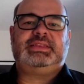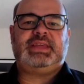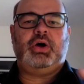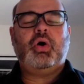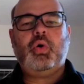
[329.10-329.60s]

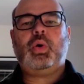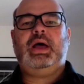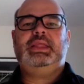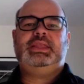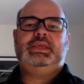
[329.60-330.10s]
that the whole
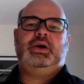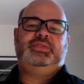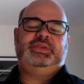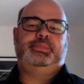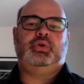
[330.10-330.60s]
idea
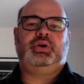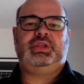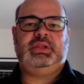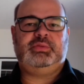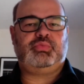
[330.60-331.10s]
of the
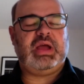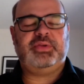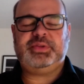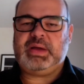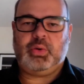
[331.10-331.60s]
book, in a
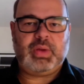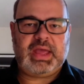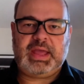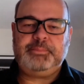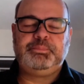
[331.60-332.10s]
roundabout
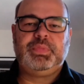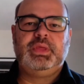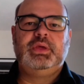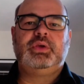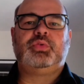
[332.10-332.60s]
way,
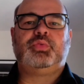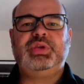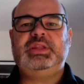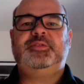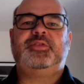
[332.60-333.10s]

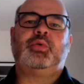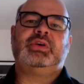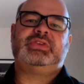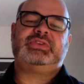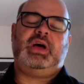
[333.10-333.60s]
really
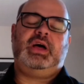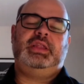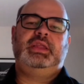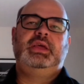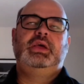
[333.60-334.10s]
focuses
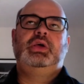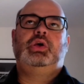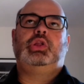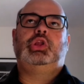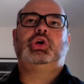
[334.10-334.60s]
on
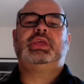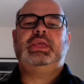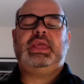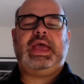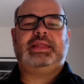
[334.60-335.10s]

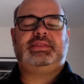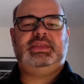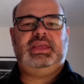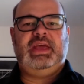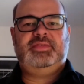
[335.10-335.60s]
looking at
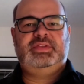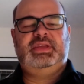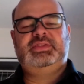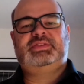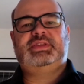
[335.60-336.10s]
the
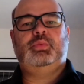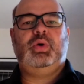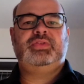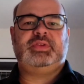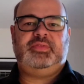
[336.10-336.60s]
evidence that
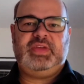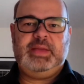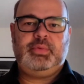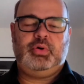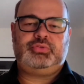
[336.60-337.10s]
was
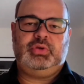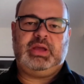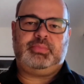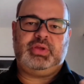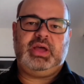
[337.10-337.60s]
available to
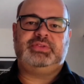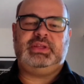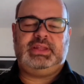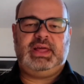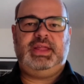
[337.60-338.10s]
Gabriel
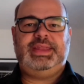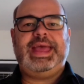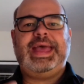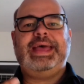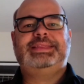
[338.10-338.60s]
Delanne
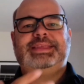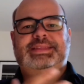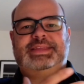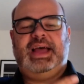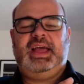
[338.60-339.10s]
at
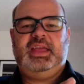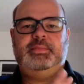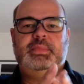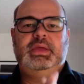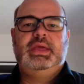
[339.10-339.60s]
that
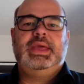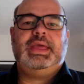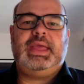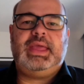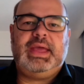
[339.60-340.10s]
time
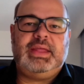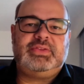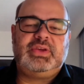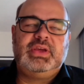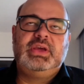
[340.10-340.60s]

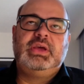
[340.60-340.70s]
and